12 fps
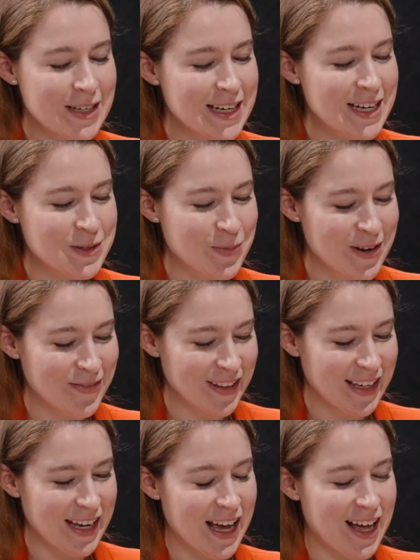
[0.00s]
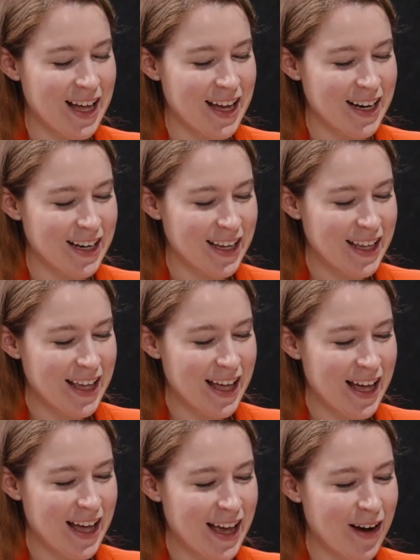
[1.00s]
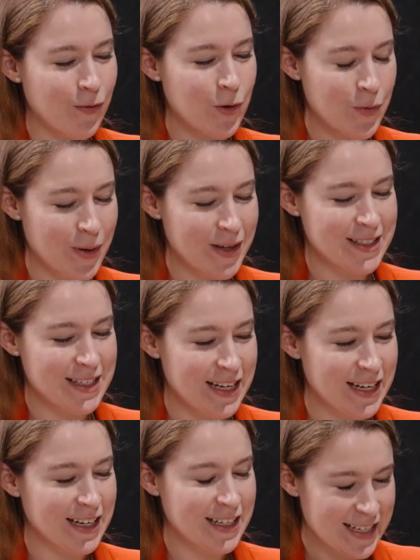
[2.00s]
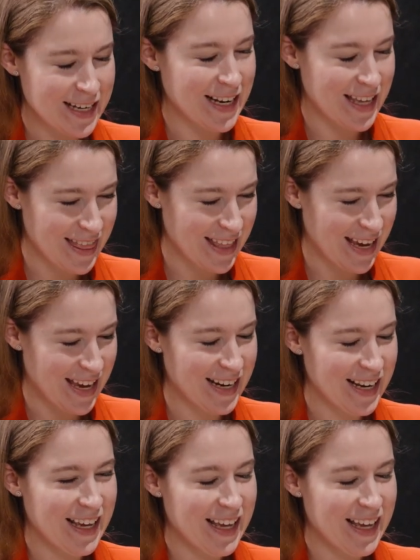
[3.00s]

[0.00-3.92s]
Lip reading: I touched briefly on how Whoop has seen in our data that,